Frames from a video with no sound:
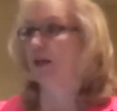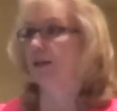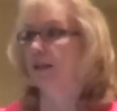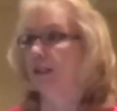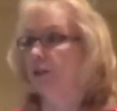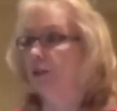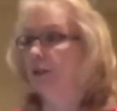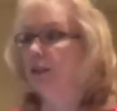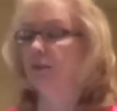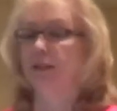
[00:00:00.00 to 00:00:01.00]
They
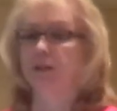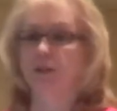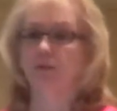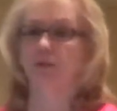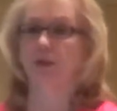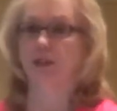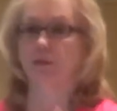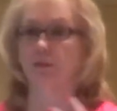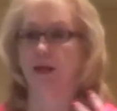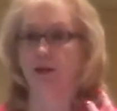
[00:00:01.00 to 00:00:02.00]
literally went to the floors
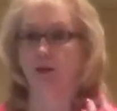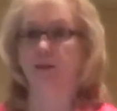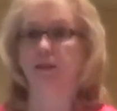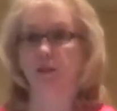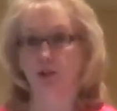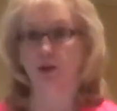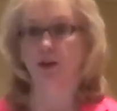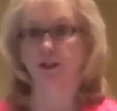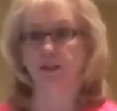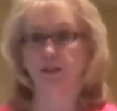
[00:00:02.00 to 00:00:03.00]
and looked at the
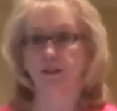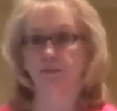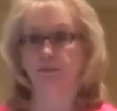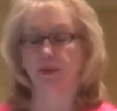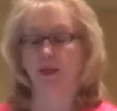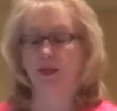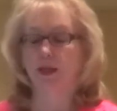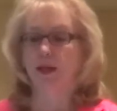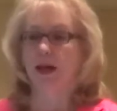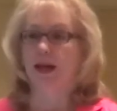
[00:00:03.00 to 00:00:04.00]
charts.
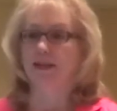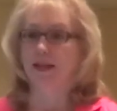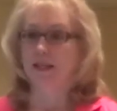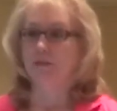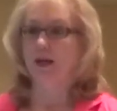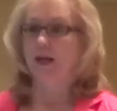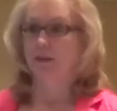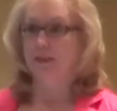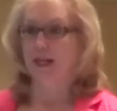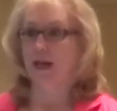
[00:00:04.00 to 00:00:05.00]
And then they would
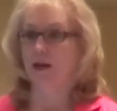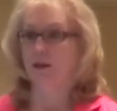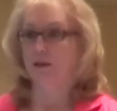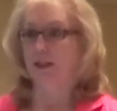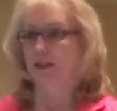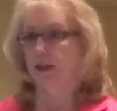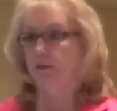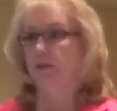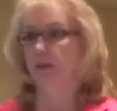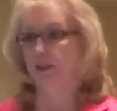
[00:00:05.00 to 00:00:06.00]
come down and they
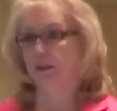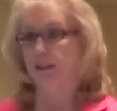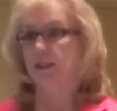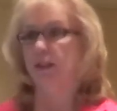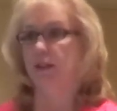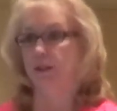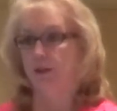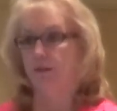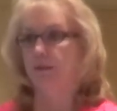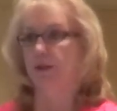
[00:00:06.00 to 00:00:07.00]
would look to see, you
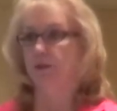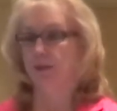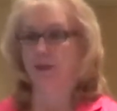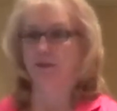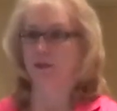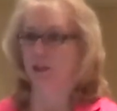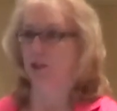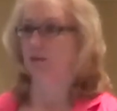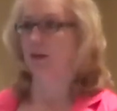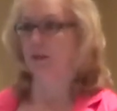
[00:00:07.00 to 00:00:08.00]
know, if there was an
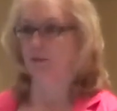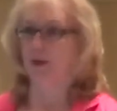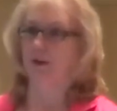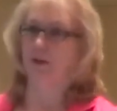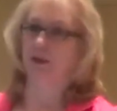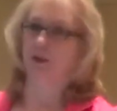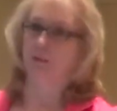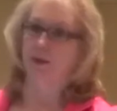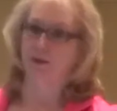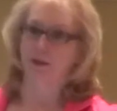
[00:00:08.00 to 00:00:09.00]
acute rest failure
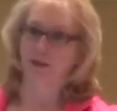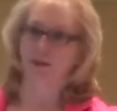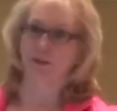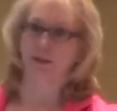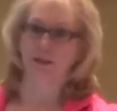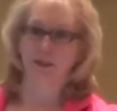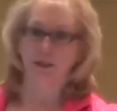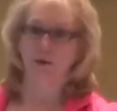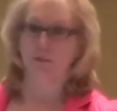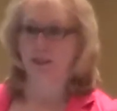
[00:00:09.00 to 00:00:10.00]
opposed to your
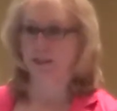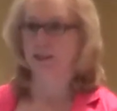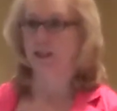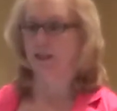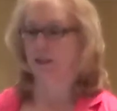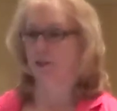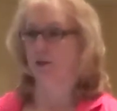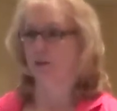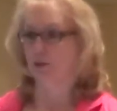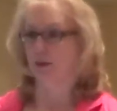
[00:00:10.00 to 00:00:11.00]
COPD, you know,
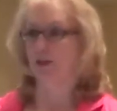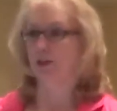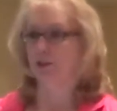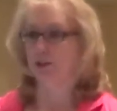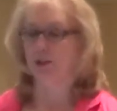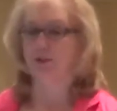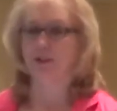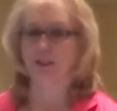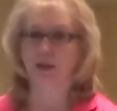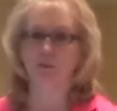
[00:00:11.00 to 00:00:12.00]
which one could you use? And they